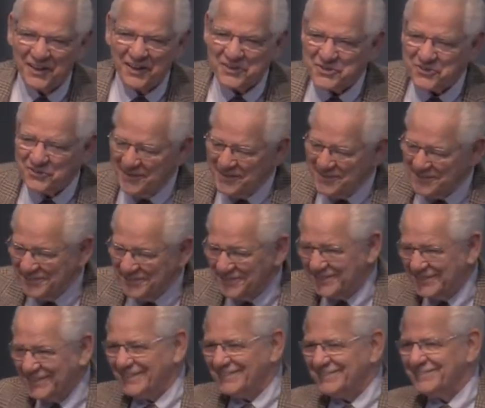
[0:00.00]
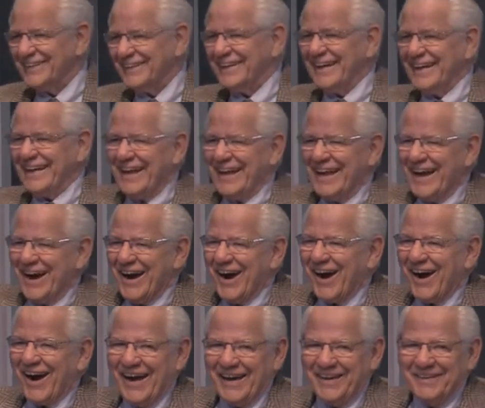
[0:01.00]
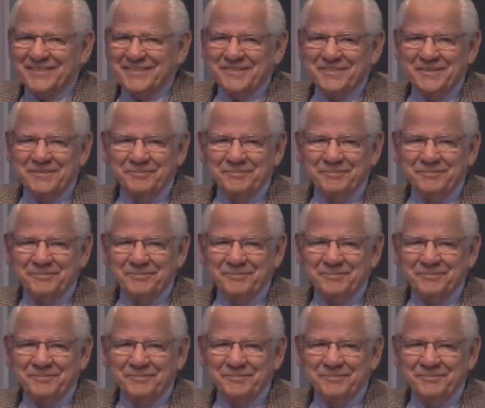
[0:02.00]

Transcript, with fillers: illustrations here. All right.